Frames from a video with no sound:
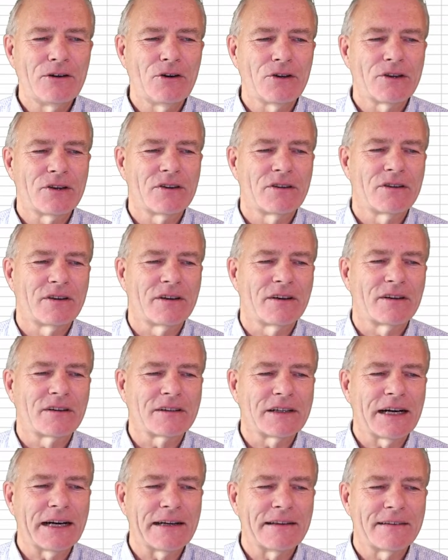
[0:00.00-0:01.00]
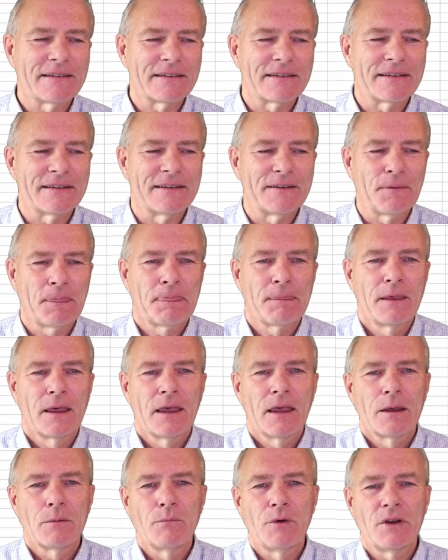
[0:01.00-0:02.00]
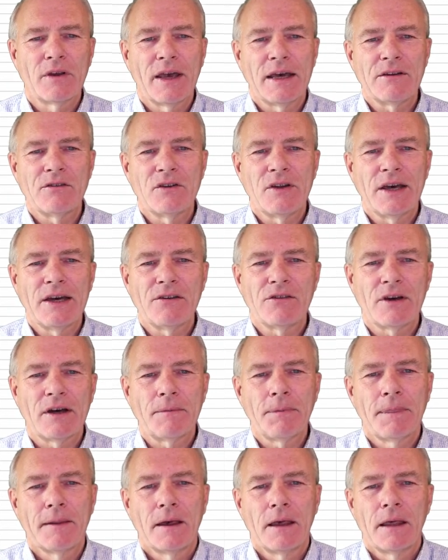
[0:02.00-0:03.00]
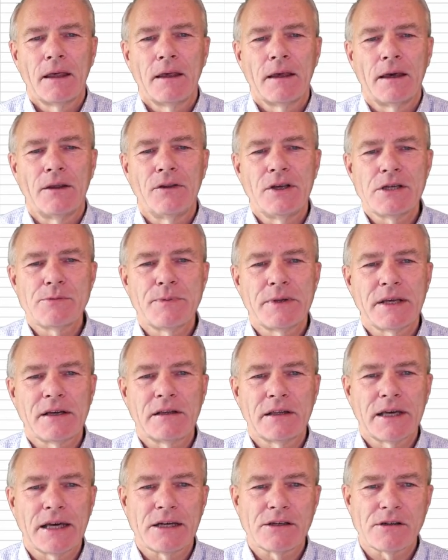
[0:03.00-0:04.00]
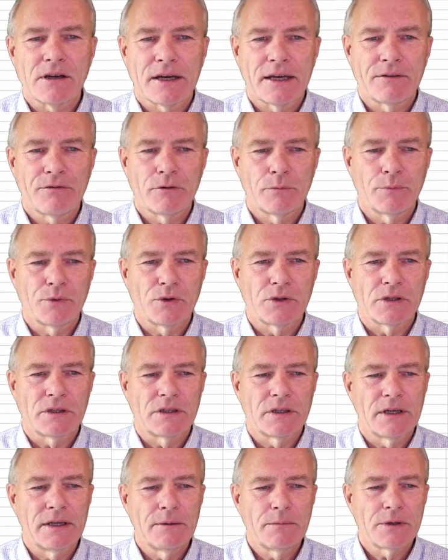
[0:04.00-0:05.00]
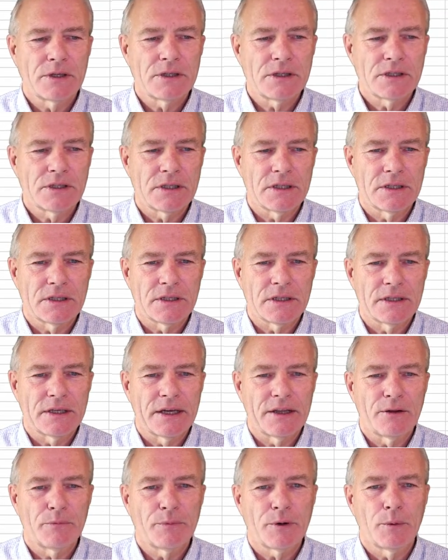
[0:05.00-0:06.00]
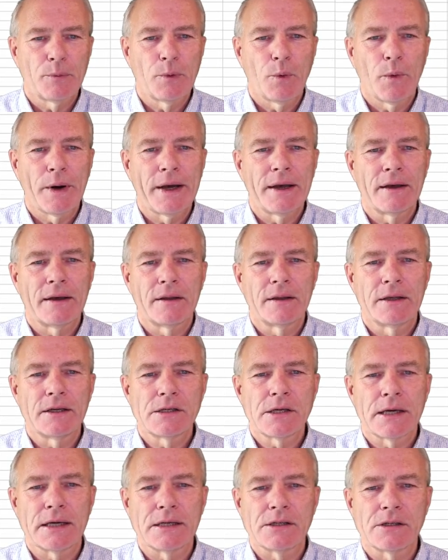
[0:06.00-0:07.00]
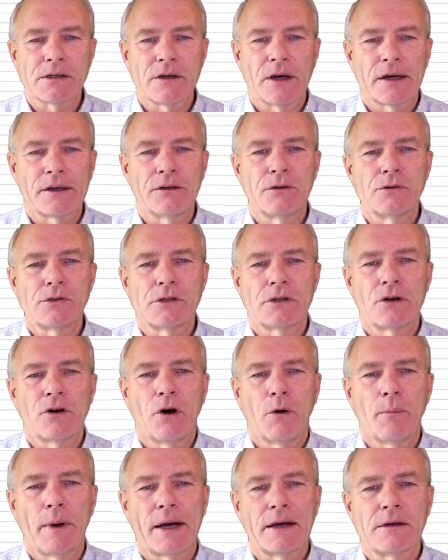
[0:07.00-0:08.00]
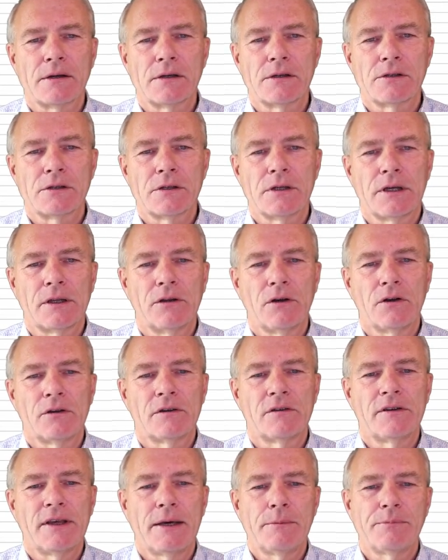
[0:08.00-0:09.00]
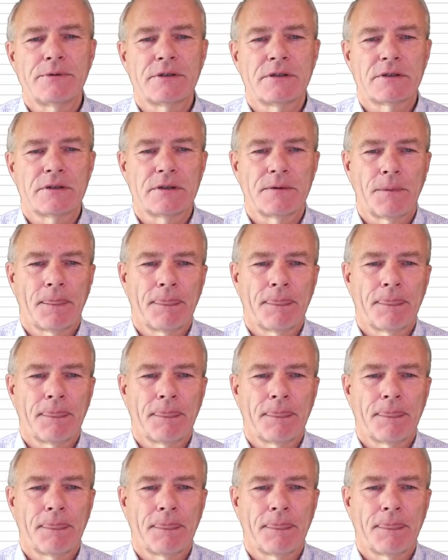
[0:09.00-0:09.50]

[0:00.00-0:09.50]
got it right. But to get the data, in this particular case, I have to put the delimiters at the proper way. In this case, I use the comma and not the tabs.